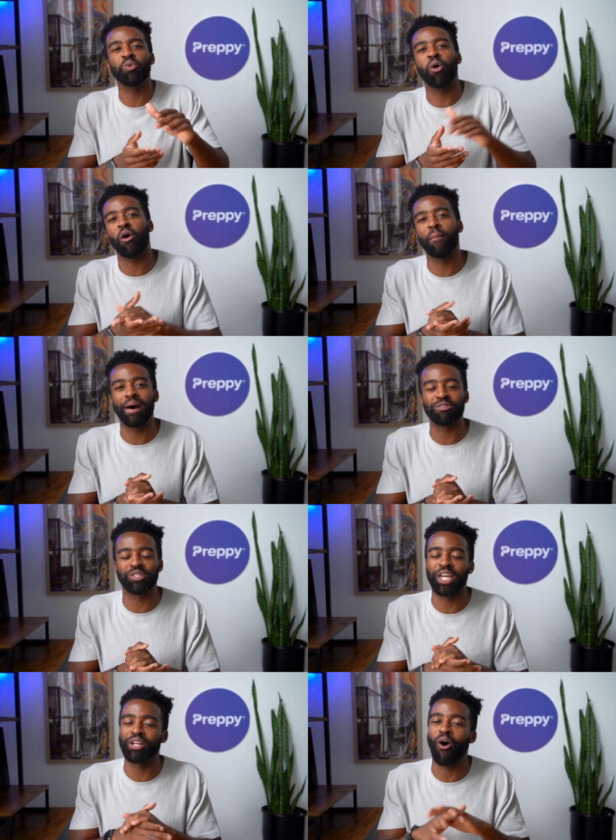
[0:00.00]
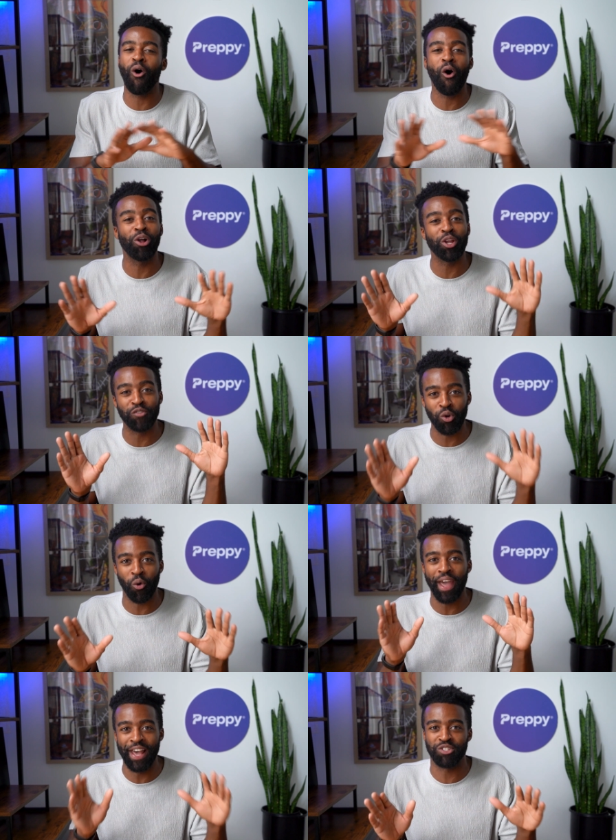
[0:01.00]
you are about to get all of
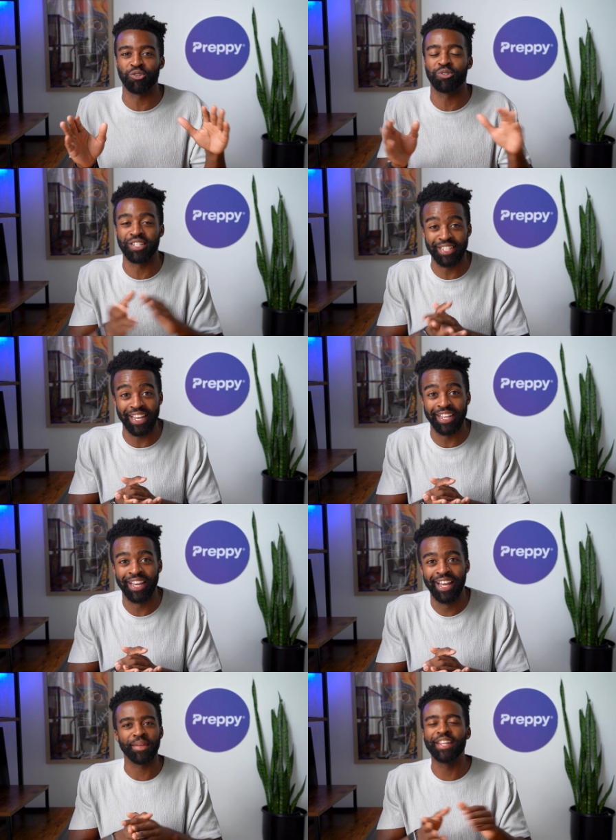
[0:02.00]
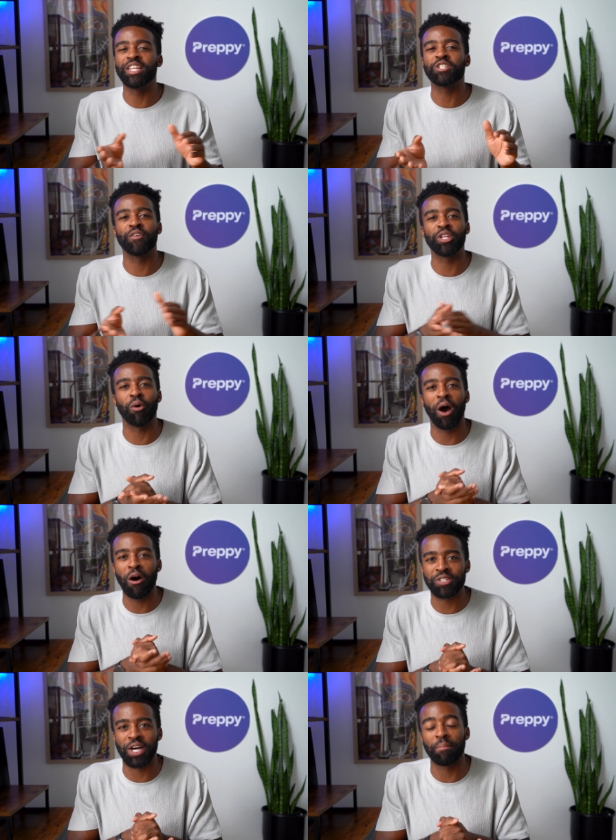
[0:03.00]
your answers today. In this video,
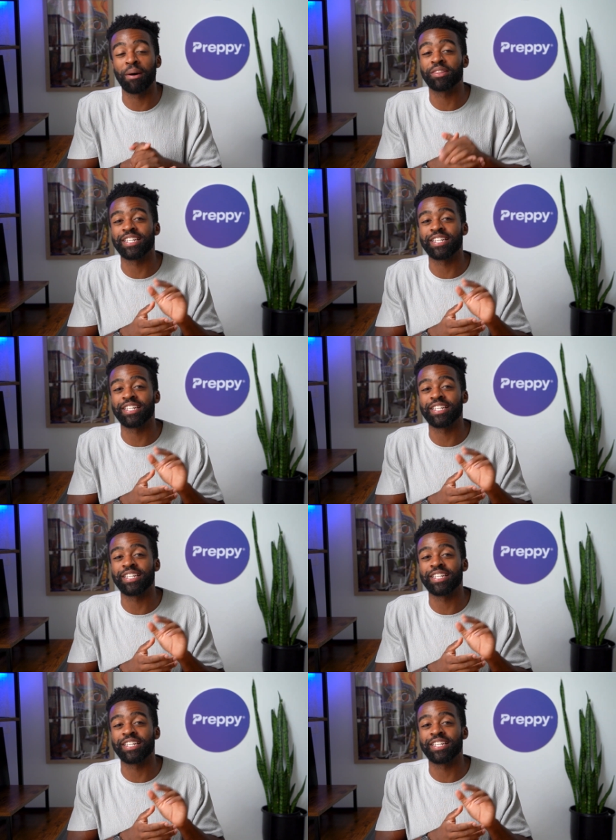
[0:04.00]
I'll talk about